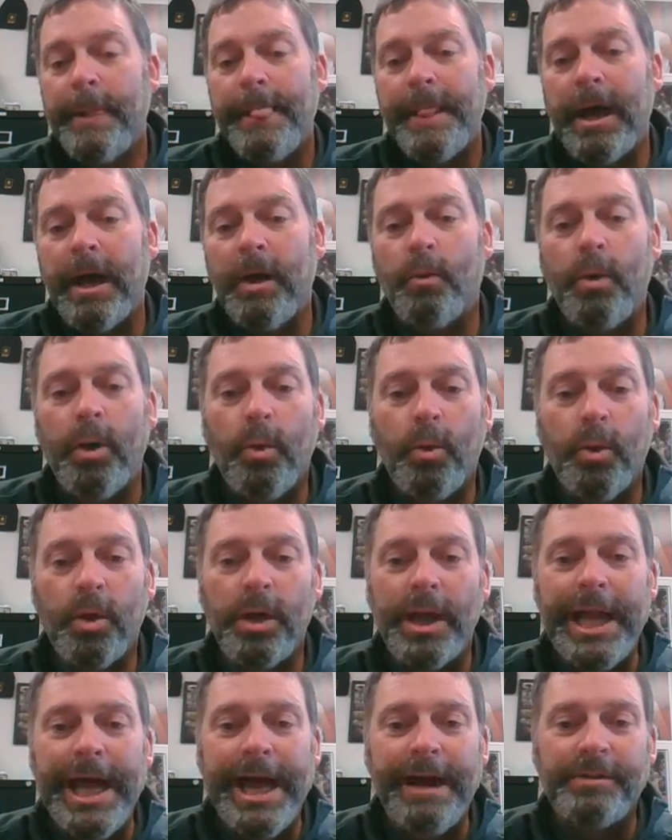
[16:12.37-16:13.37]
on what we're
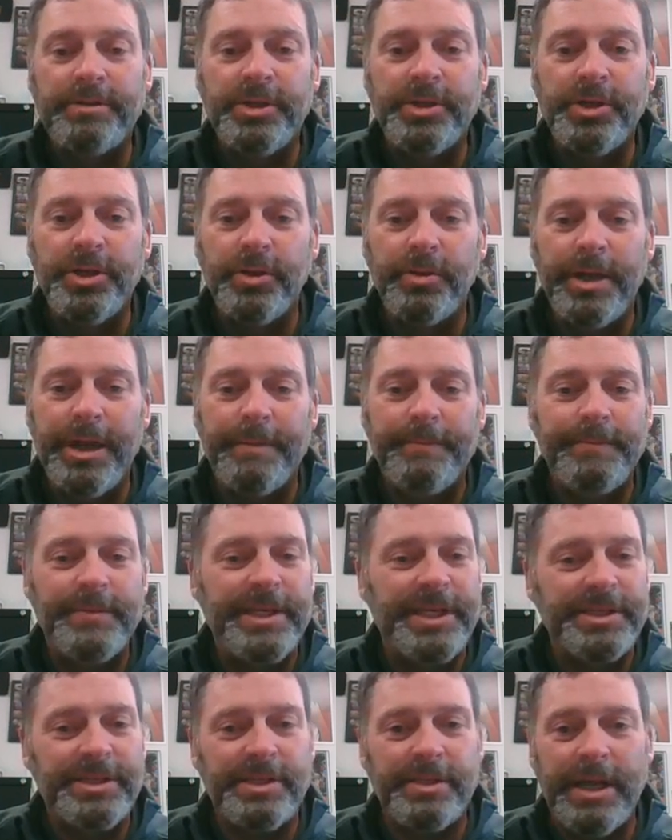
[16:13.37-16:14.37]
allowed to do. And
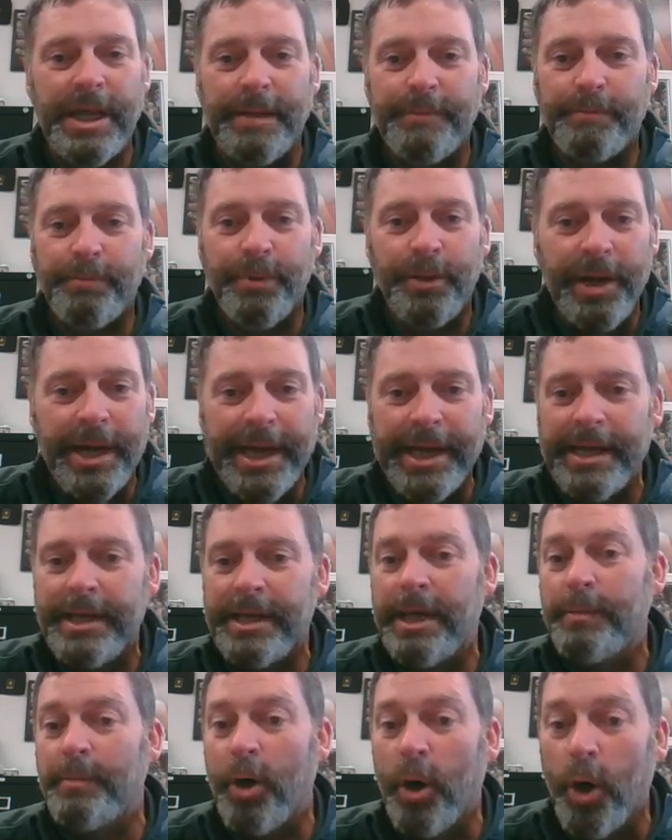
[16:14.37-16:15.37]
I'm praying,
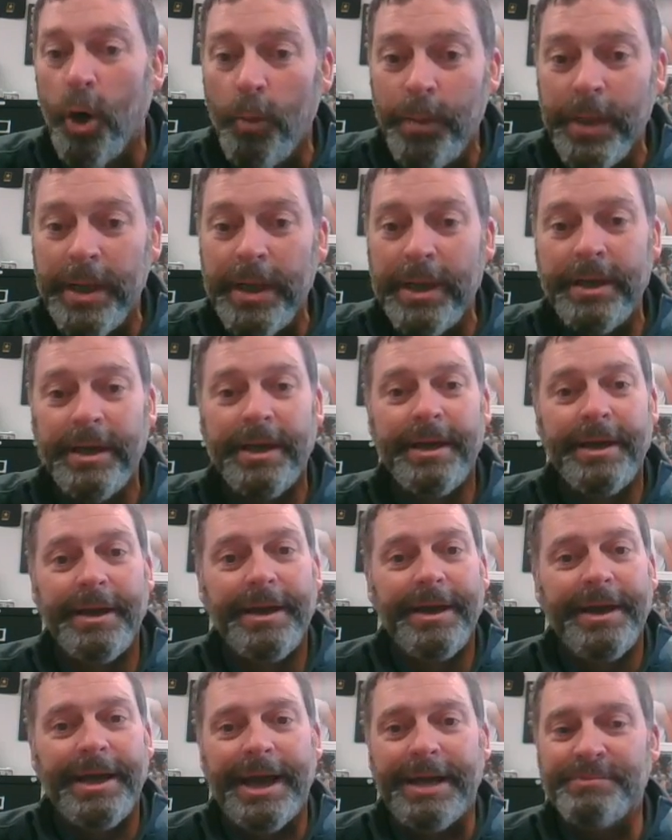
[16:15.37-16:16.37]
I'm hoping,
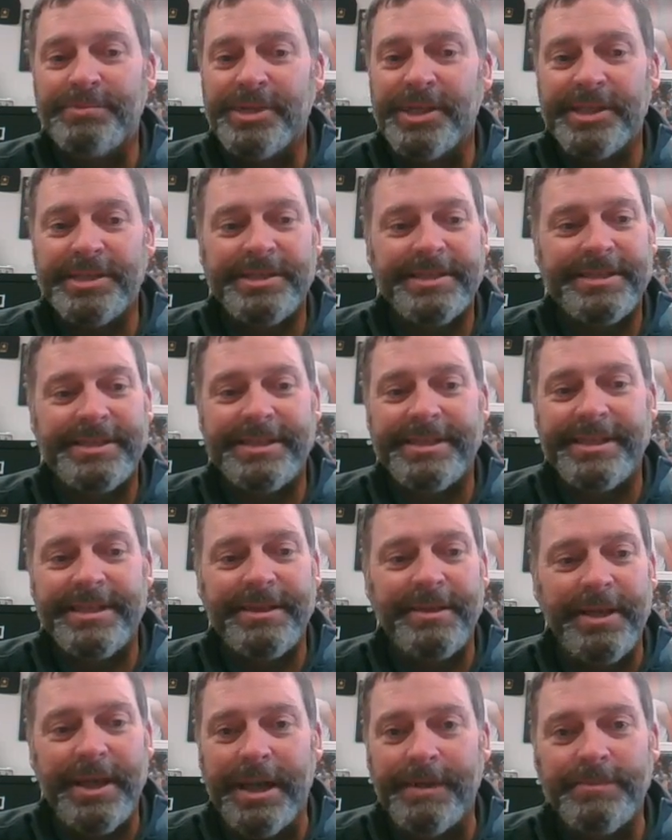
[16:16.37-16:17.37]
I'm just
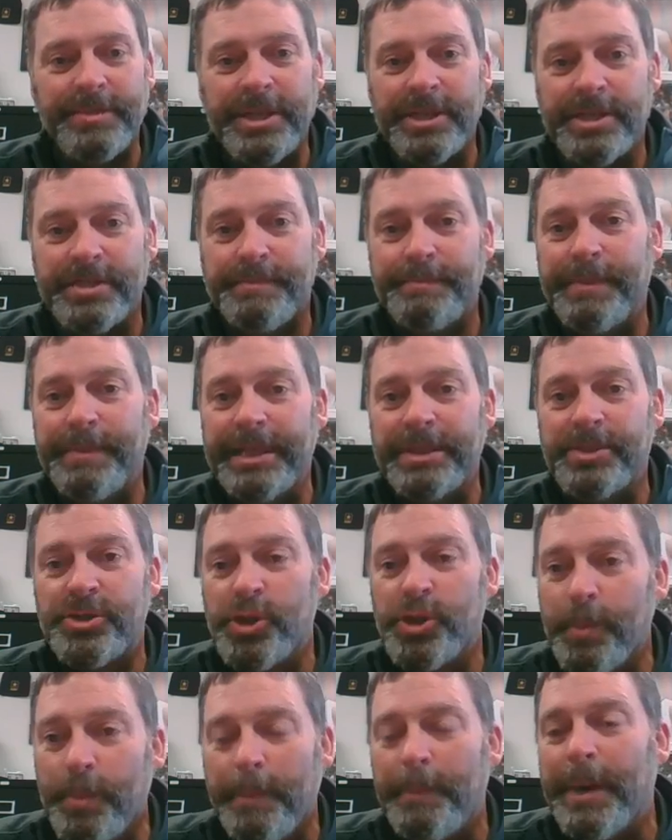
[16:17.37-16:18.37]
being
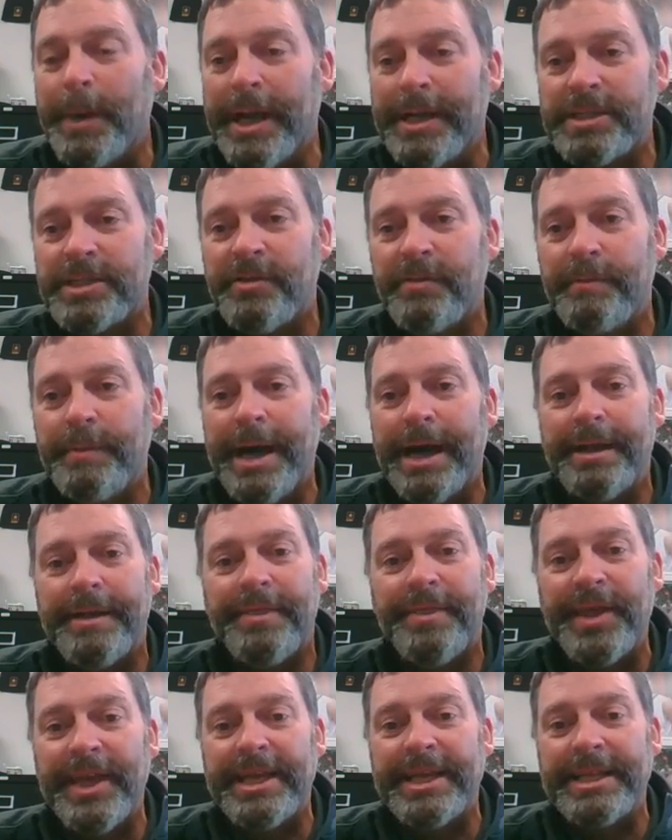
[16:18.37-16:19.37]
super positive about it,
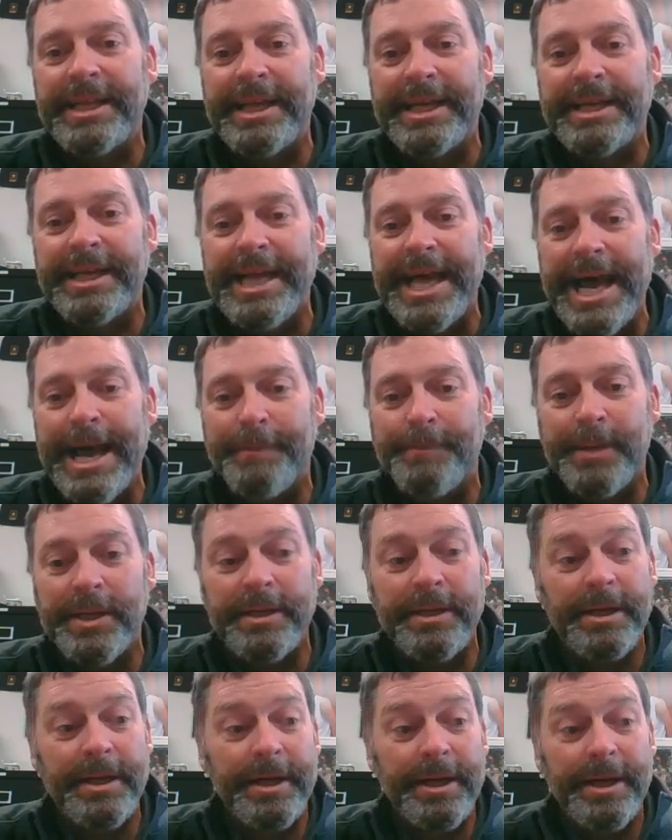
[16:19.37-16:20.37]
thinking that it could
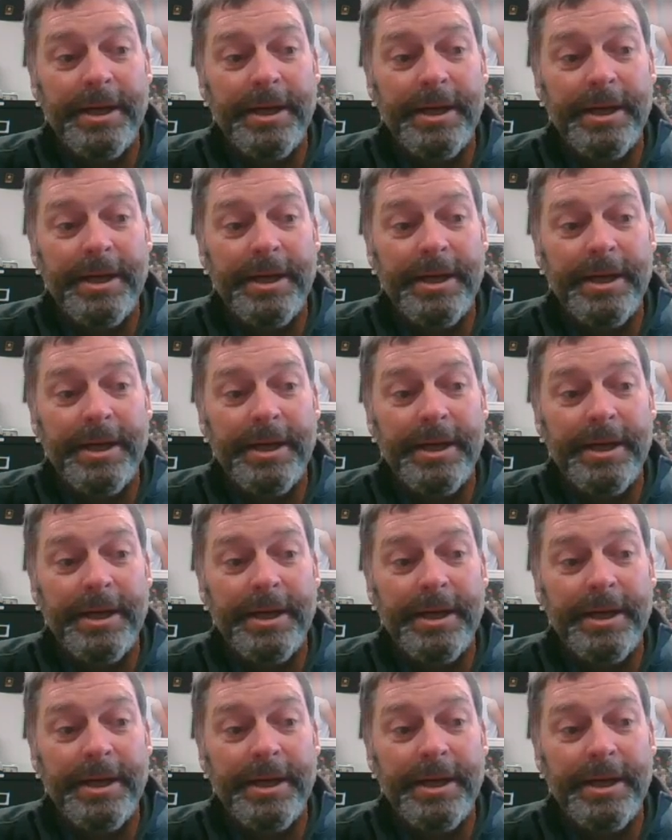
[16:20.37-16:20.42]
happen.